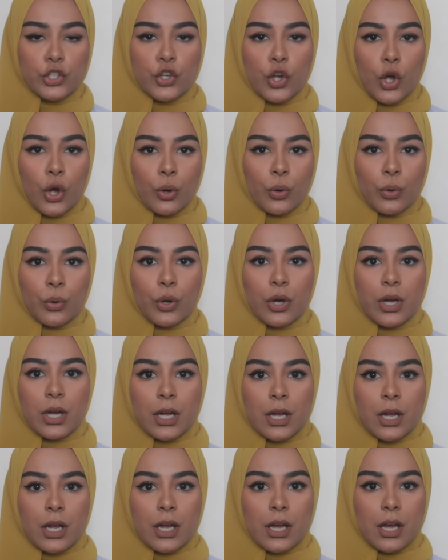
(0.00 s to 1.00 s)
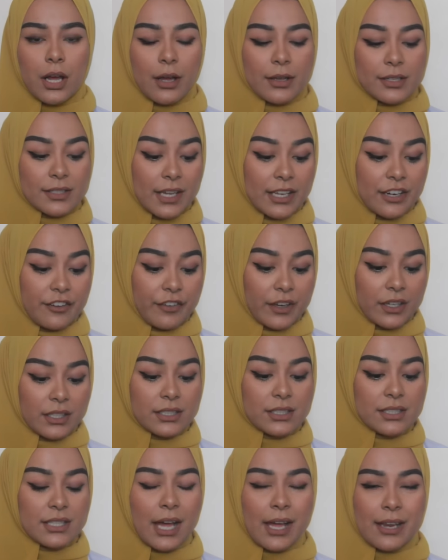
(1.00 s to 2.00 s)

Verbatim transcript: no side effects,